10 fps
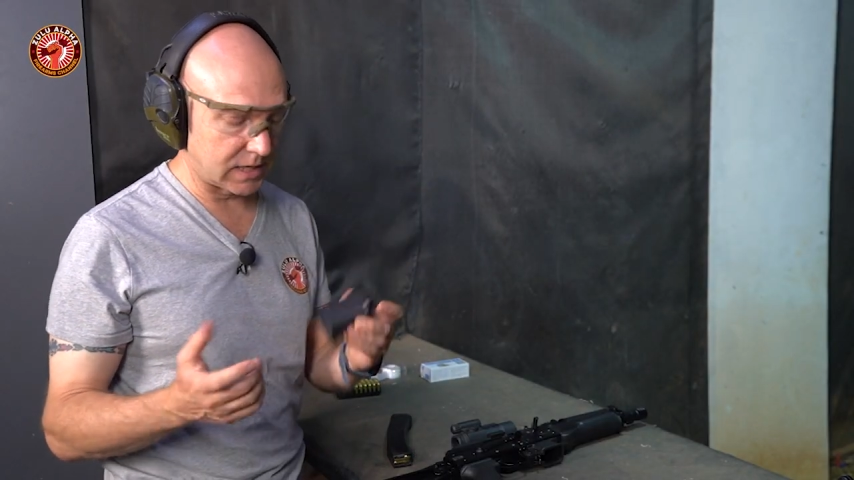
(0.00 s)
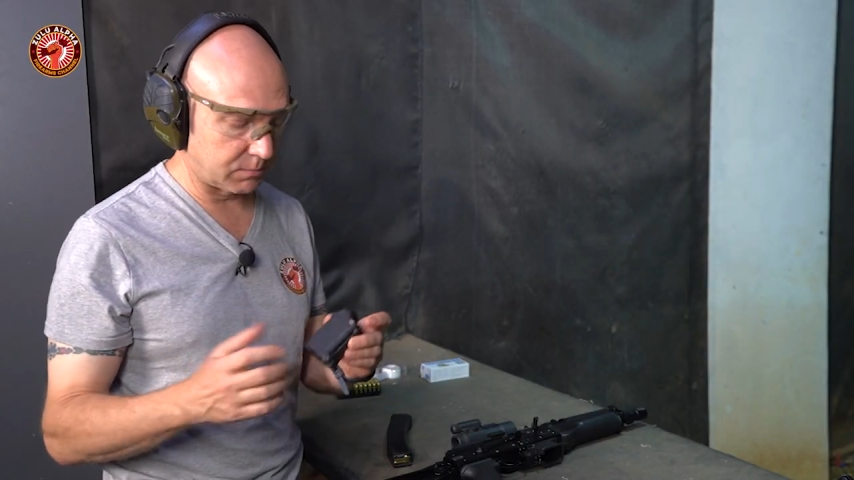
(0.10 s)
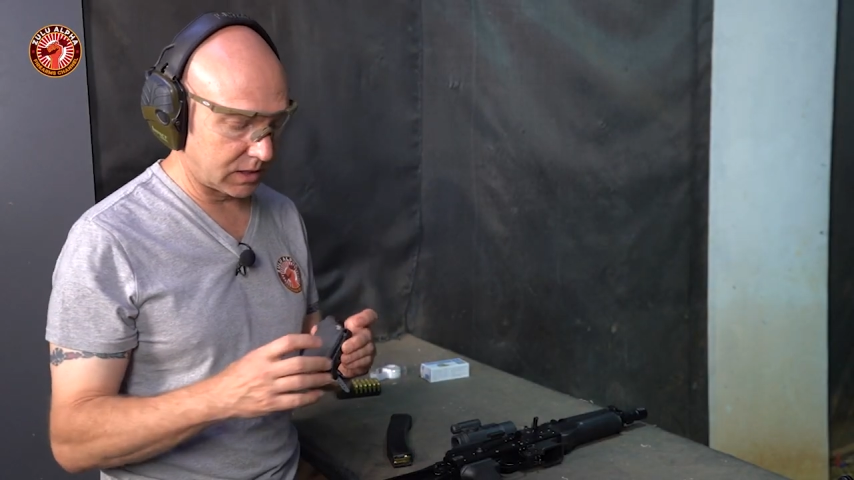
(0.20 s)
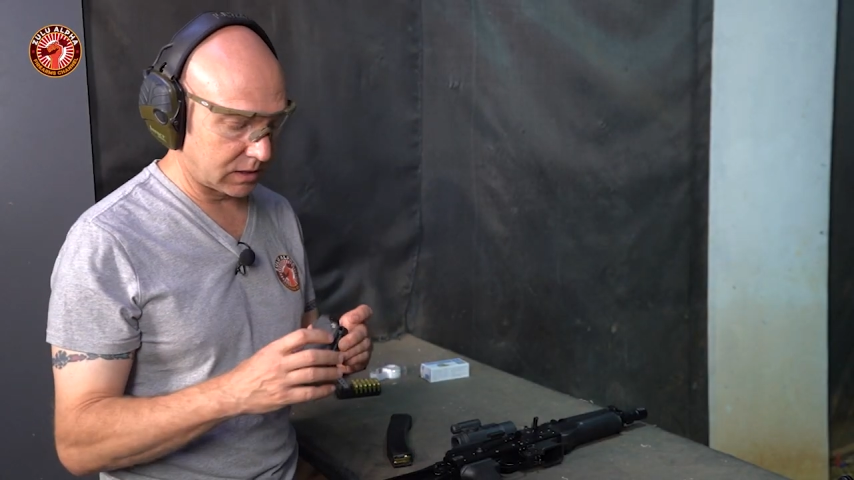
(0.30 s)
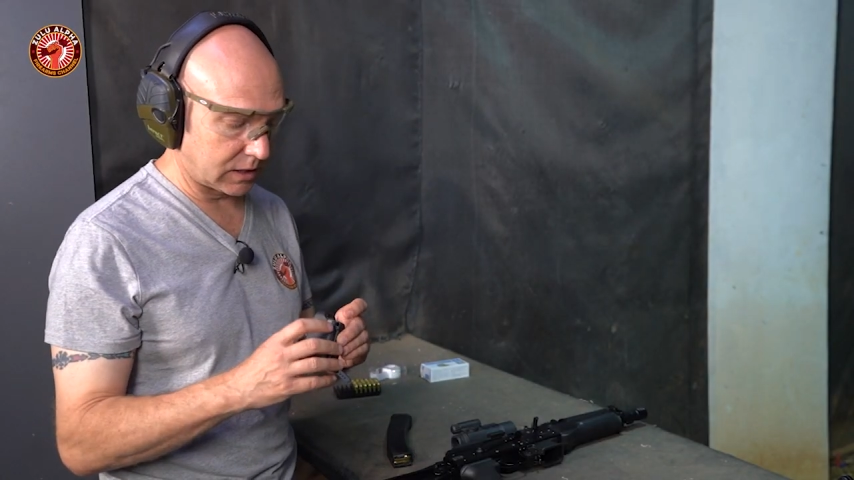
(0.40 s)

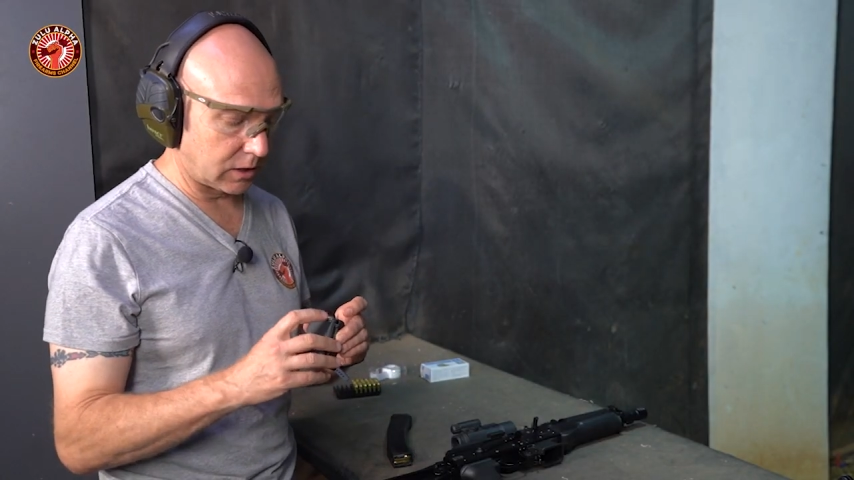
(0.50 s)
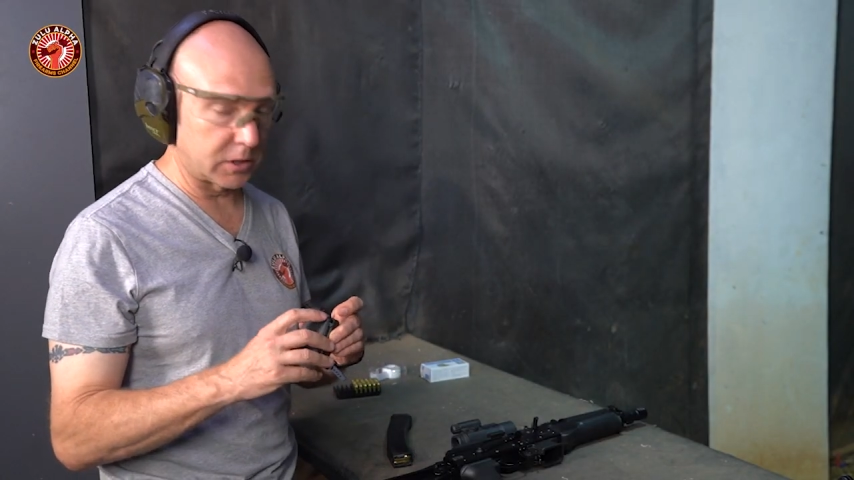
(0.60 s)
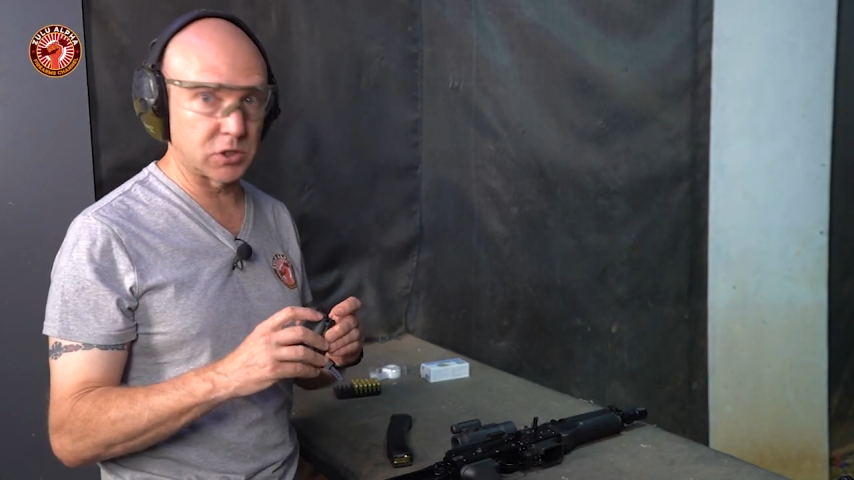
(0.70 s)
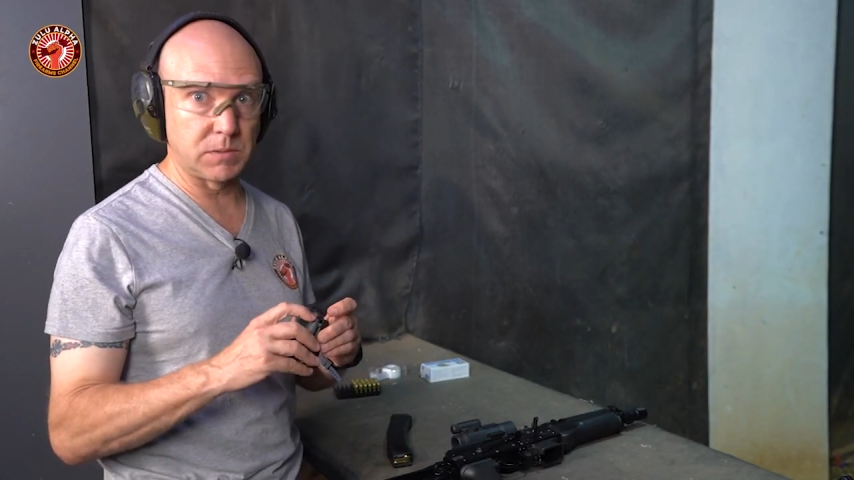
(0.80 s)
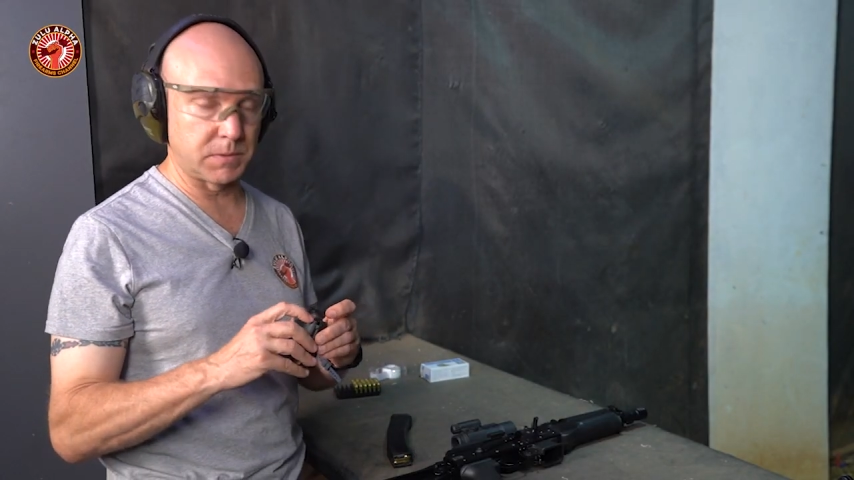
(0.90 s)
Same thing and a
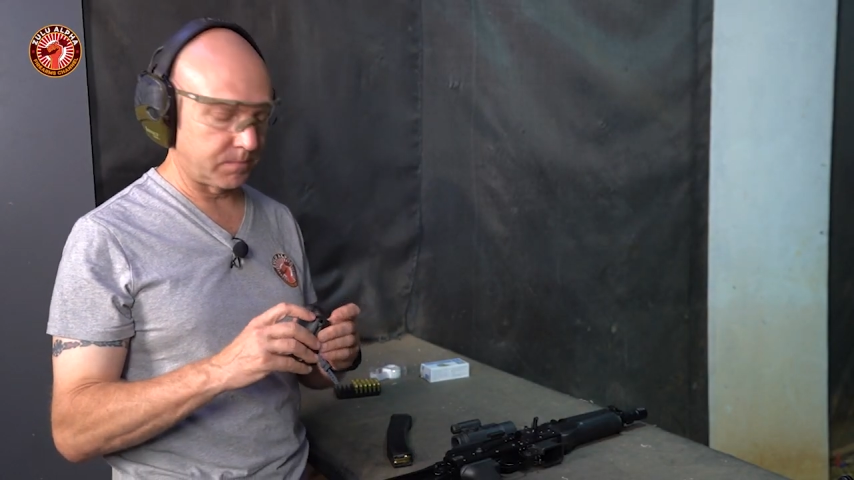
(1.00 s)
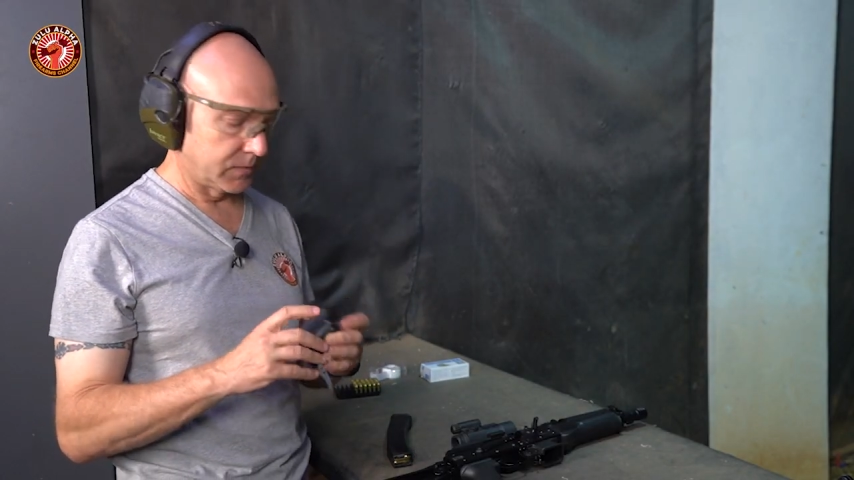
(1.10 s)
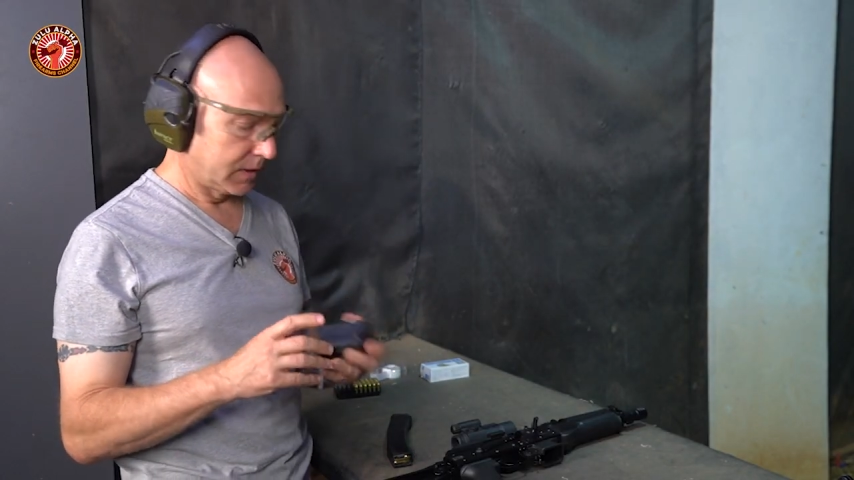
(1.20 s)
lot cheaper.